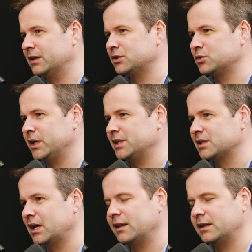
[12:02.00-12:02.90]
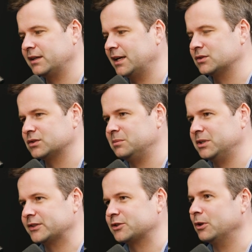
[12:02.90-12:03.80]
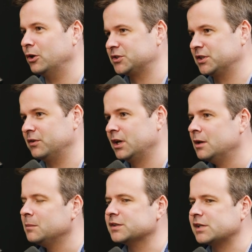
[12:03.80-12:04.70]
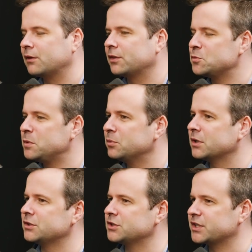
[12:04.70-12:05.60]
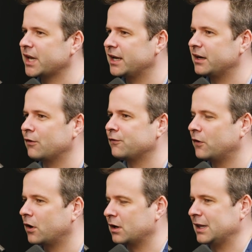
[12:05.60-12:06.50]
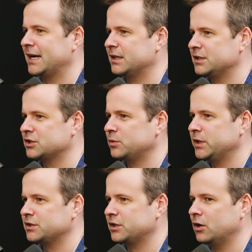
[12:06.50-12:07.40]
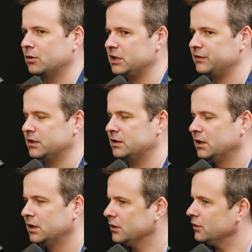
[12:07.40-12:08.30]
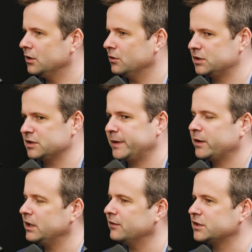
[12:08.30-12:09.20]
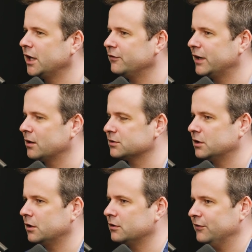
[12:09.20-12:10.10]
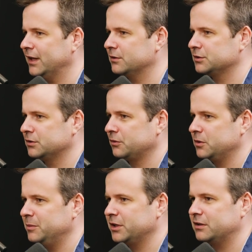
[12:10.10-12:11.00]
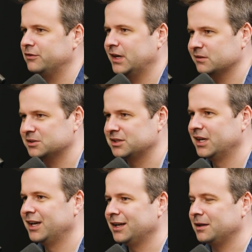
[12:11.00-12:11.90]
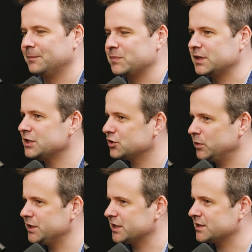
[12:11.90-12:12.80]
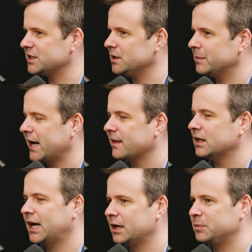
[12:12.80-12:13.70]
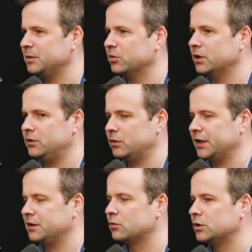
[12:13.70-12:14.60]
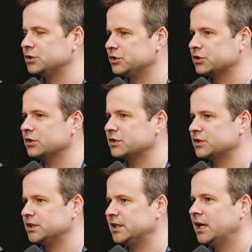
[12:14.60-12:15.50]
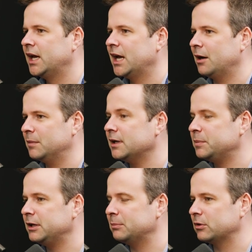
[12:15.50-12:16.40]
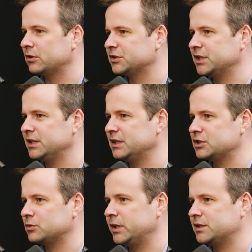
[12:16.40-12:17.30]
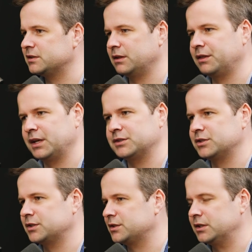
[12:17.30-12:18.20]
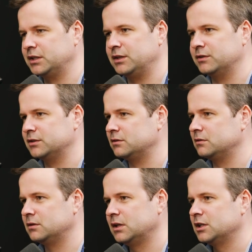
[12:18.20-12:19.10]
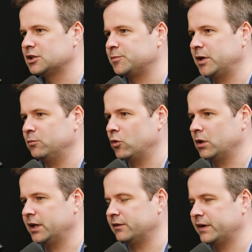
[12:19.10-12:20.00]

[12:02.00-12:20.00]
on the tweets, I think that is going to be explosive because I don't think people understand how far a lot of these tweets go. Even, you know, it doesn't matter whether you have 10 followers, 100 followers, or 3 million followers. You know, these tweets get seen by a lot of people. And I think once you start to see how many people are seeing these tweets, the thing is just going to even spread more like a